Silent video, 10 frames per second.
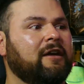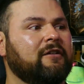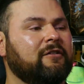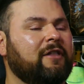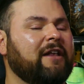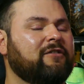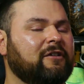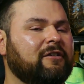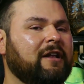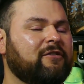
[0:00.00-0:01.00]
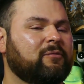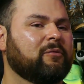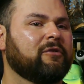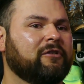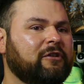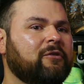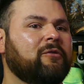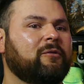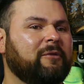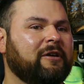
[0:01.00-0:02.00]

dude, that's really cool, man.